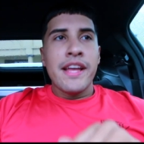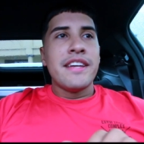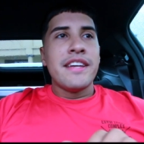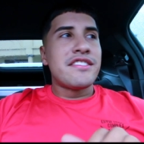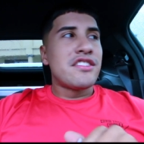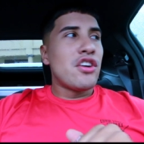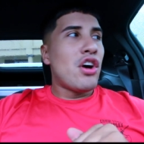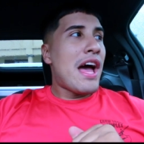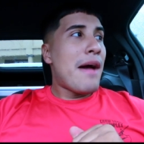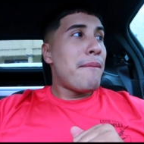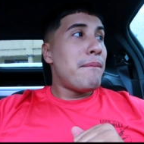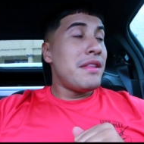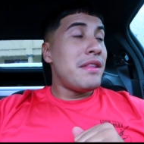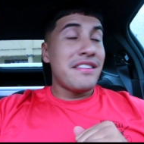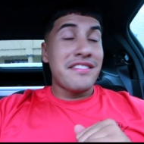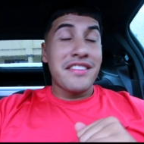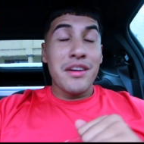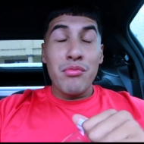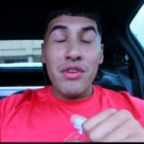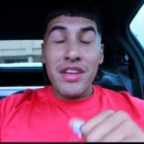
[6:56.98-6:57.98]
so happened
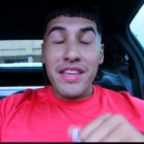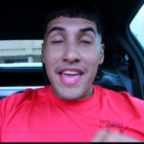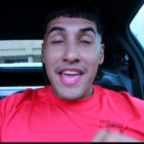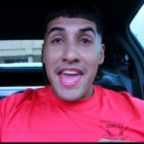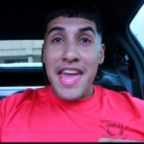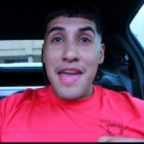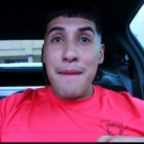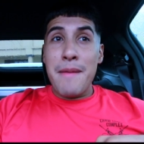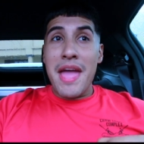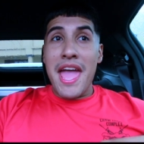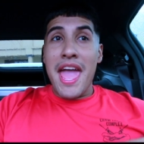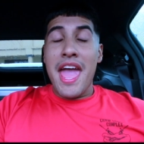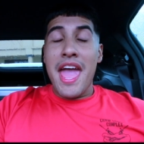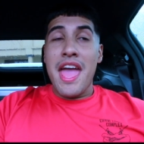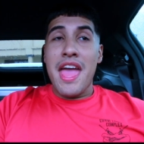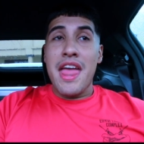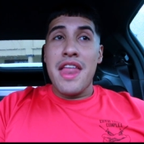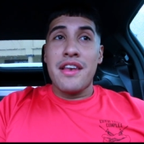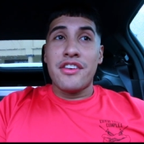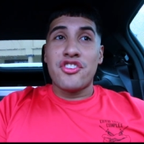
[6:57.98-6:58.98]
that someone came
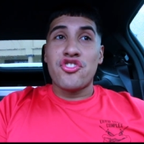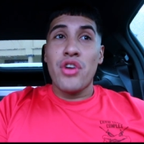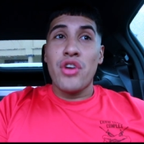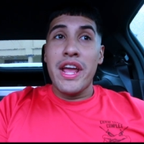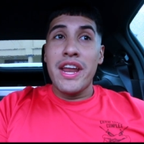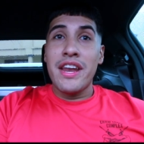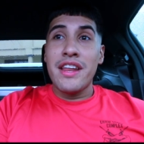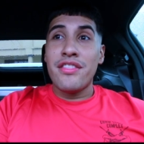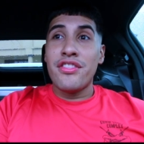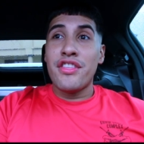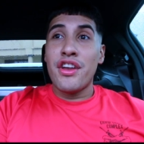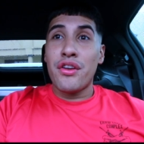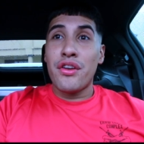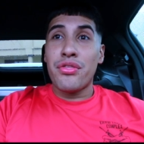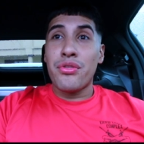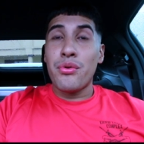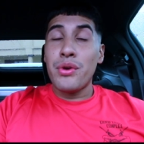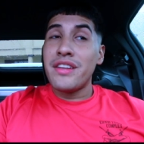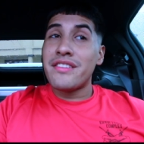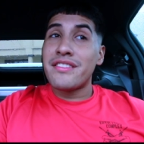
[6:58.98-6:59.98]
and traded their
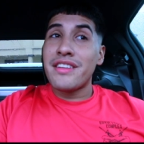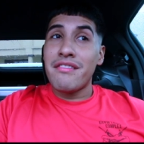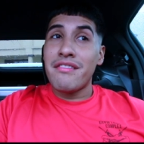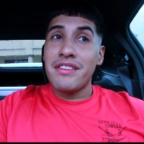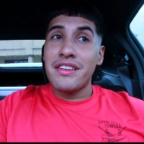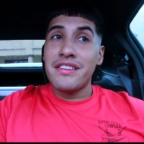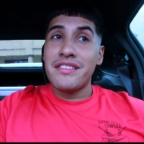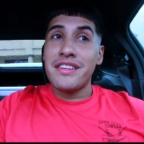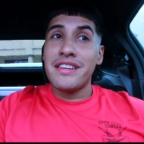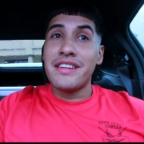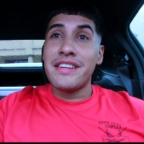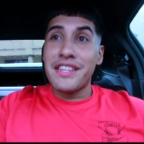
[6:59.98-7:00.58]
370Z